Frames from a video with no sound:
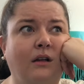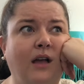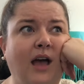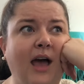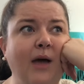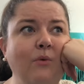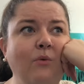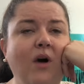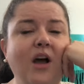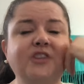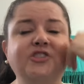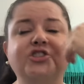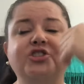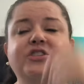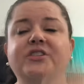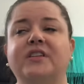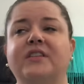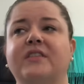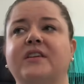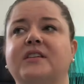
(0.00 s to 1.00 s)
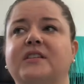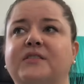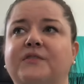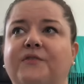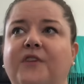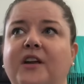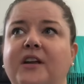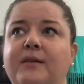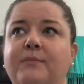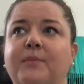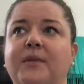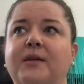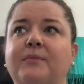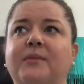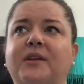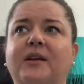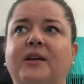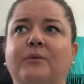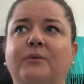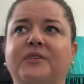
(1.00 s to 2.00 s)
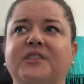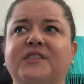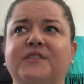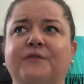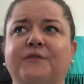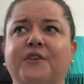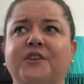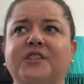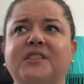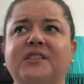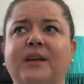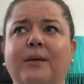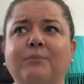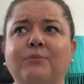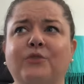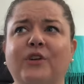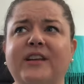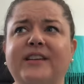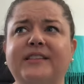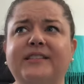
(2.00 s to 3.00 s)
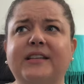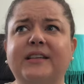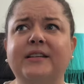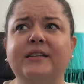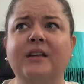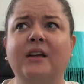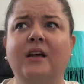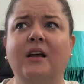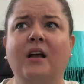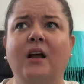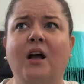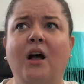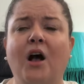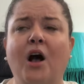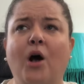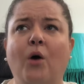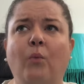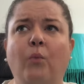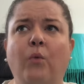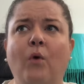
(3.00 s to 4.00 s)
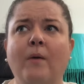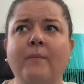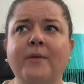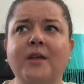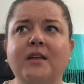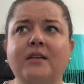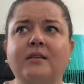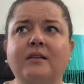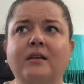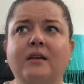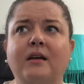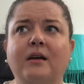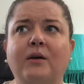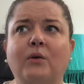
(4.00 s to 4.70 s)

I watched this funny meme and it was for some reason a woman